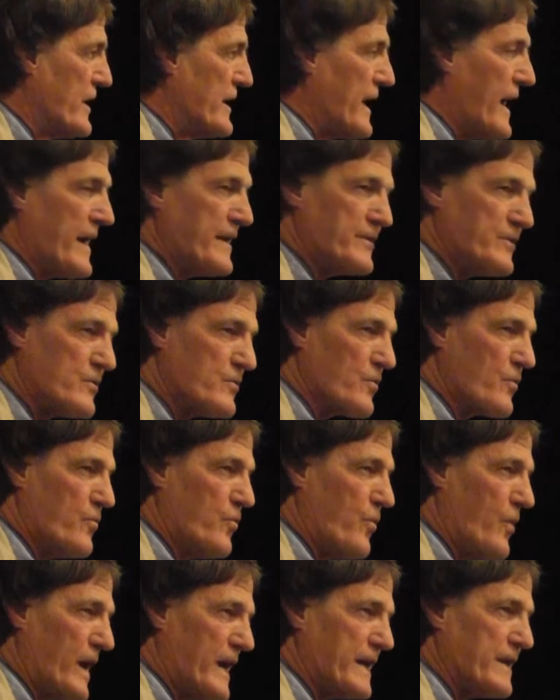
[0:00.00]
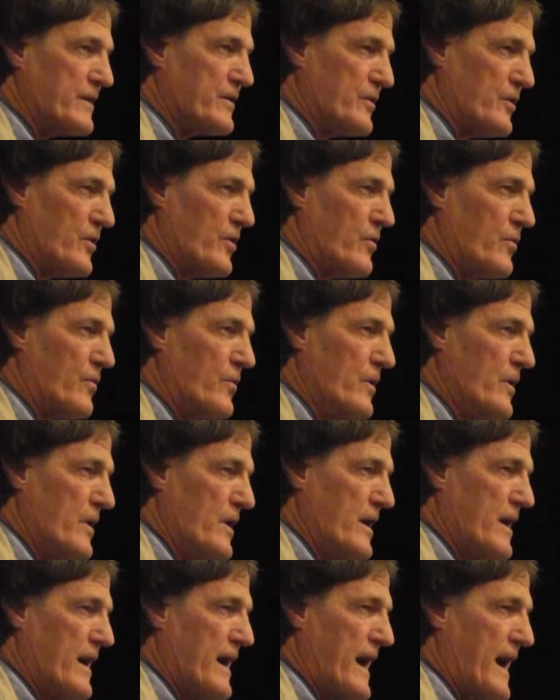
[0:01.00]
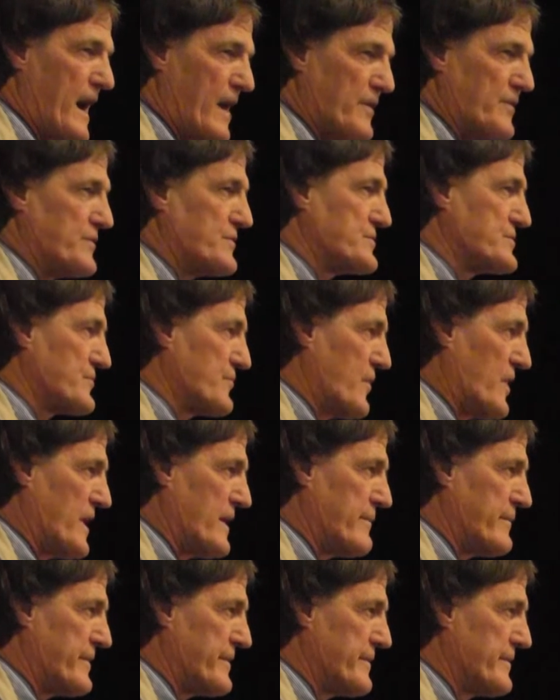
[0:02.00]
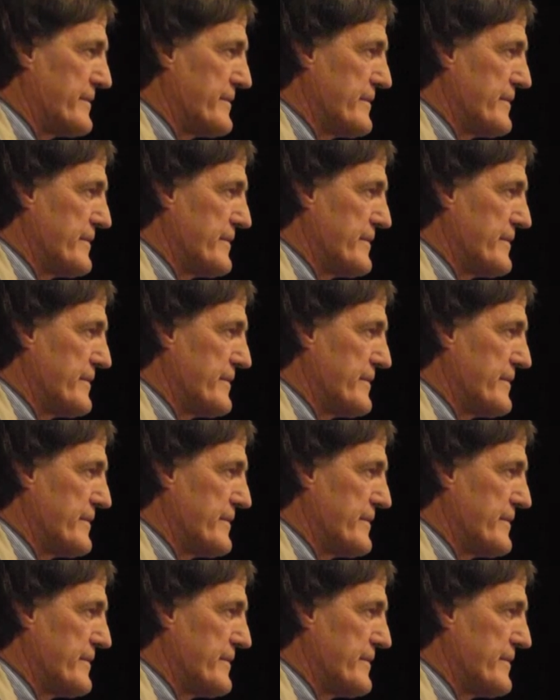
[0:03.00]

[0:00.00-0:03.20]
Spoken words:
and I don't quite know how to describe it.